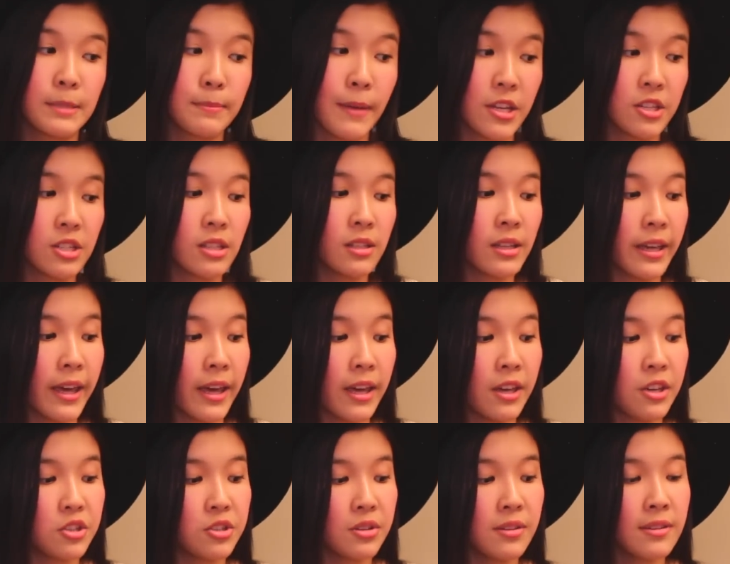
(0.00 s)
special
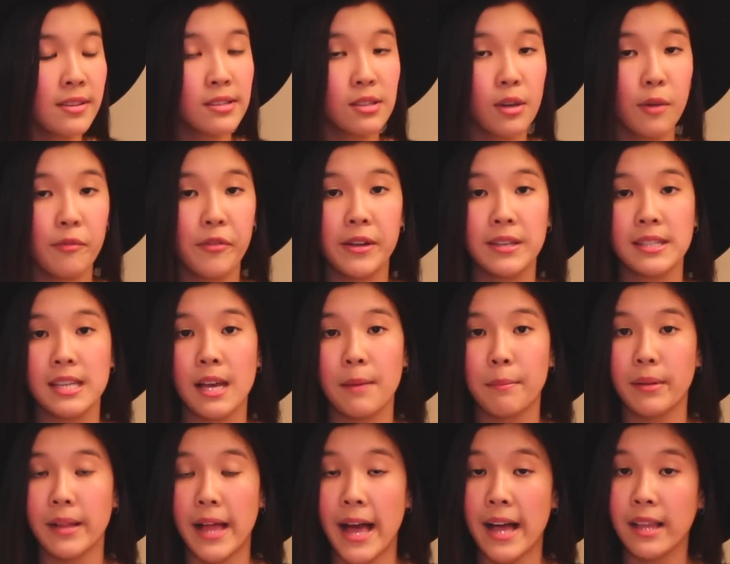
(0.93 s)
occasions, so for
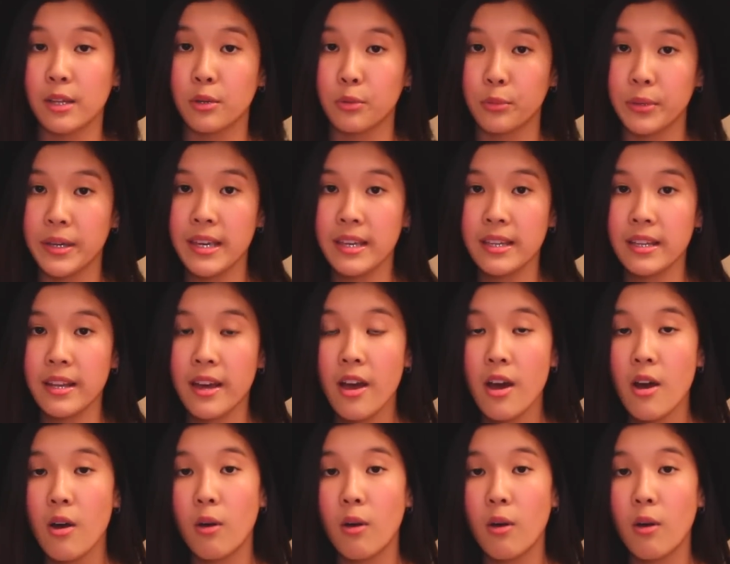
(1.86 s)
example, Halloween